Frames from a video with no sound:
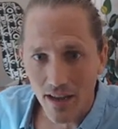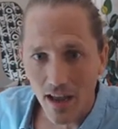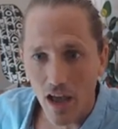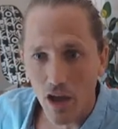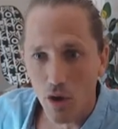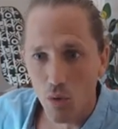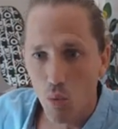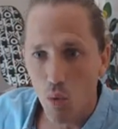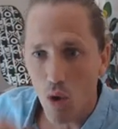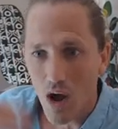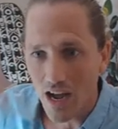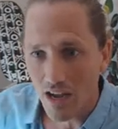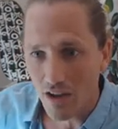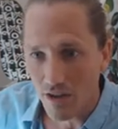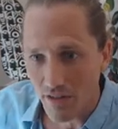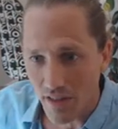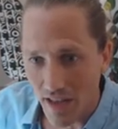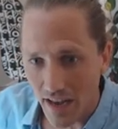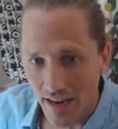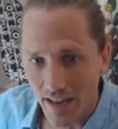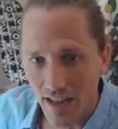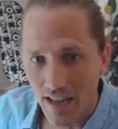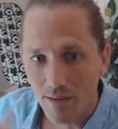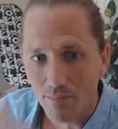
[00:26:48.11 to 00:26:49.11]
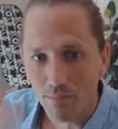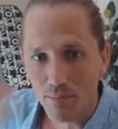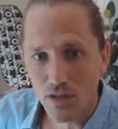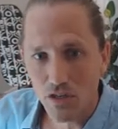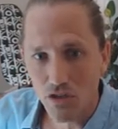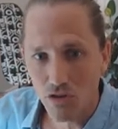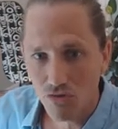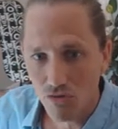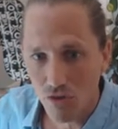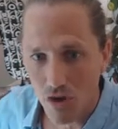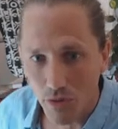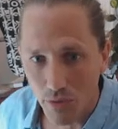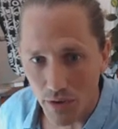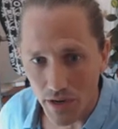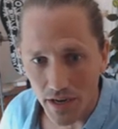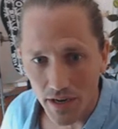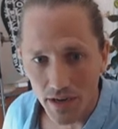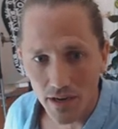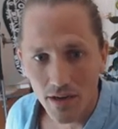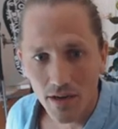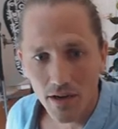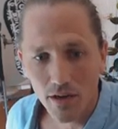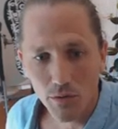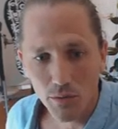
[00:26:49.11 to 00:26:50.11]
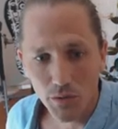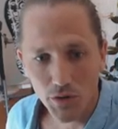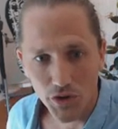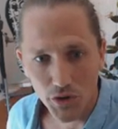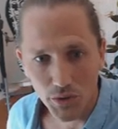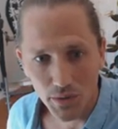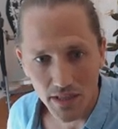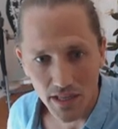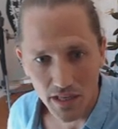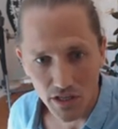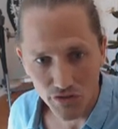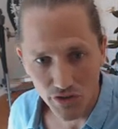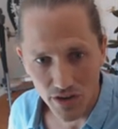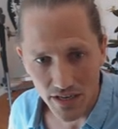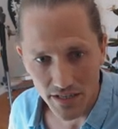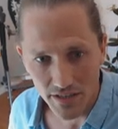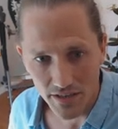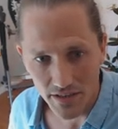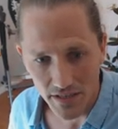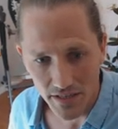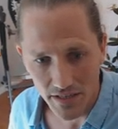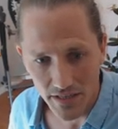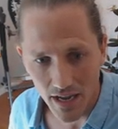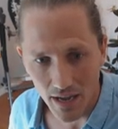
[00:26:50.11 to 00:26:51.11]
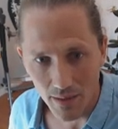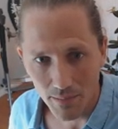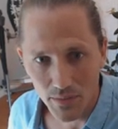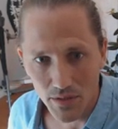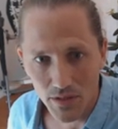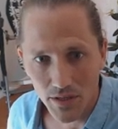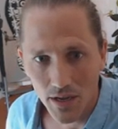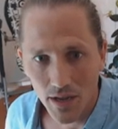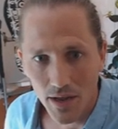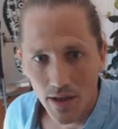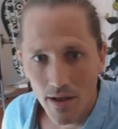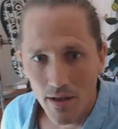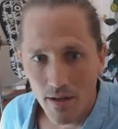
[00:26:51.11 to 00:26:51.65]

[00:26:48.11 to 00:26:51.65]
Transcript: And while that hemp is growing, we're doing these rest of the steps.